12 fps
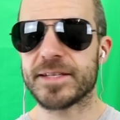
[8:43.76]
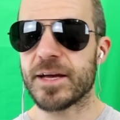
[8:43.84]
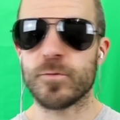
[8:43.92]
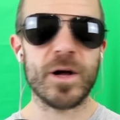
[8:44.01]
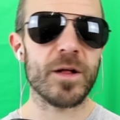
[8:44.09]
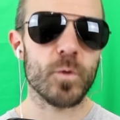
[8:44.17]
and
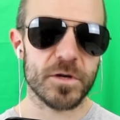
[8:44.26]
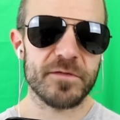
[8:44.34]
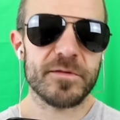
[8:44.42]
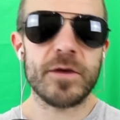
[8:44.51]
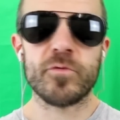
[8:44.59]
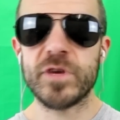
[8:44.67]
saying, well, what
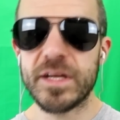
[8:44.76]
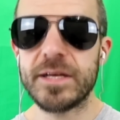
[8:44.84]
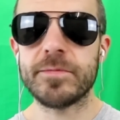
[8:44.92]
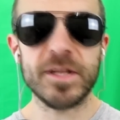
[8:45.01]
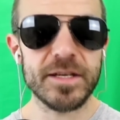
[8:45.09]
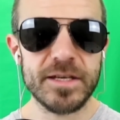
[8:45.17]
if they
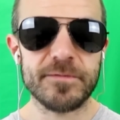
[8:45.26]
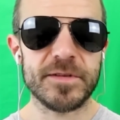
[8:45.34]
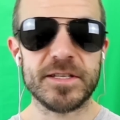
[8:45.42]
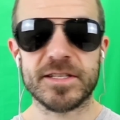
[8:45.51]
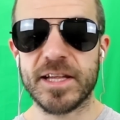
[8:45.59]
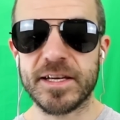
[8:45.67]
really believe
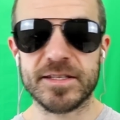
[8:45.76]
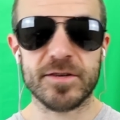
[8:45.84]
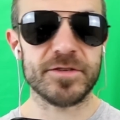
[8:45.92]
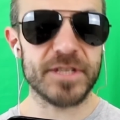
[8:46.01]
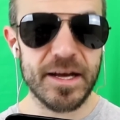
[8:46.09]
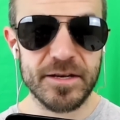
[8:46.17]
these things
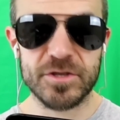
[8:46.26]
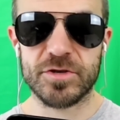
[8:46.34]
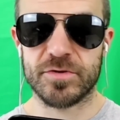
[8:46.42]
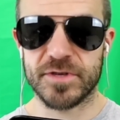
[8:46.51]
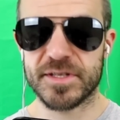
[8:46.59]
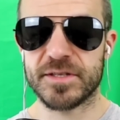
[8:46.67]
are
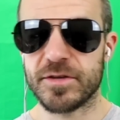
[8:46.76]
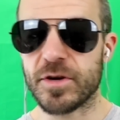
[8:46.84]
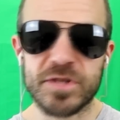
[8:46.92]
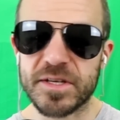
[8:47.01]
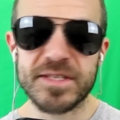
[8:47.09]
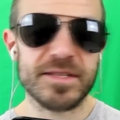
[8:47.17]
dangerous? You
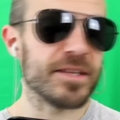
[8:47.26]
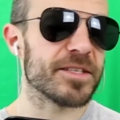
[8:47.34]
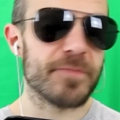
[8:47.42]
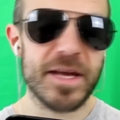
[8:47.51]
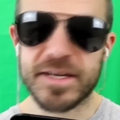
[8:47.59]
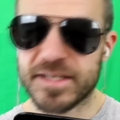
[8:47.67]
know, doesn't
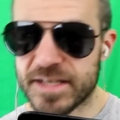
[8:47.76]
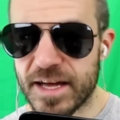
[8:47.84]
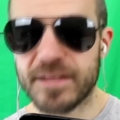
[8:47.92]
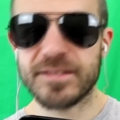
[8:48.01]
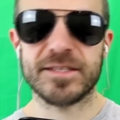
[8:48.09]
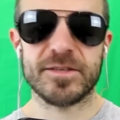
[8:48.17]
this make
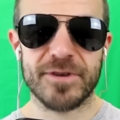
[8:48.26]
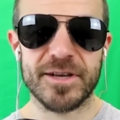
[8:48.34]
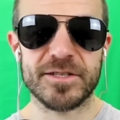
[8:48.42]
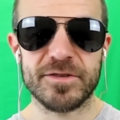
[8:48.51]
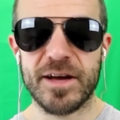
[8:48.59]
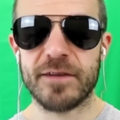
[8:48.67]
sense,
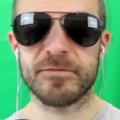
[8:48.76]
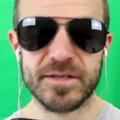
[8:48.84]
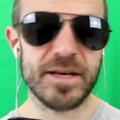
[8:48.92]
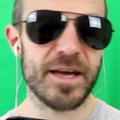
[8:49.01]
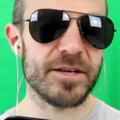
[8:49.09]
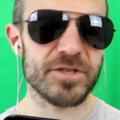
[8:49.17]
right, to have
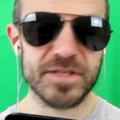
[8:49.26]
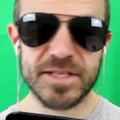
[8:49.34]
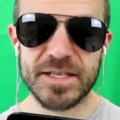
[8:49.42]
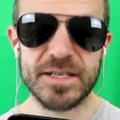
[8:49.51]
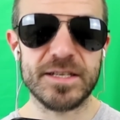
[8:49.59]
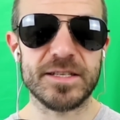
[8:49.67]
the
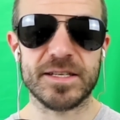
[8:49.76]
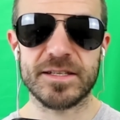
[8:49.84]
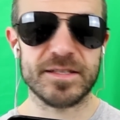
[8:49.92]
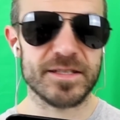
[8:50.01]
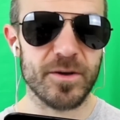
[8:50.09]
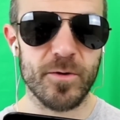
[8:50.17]
agencies
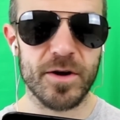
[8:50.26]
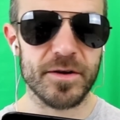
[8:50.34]
and so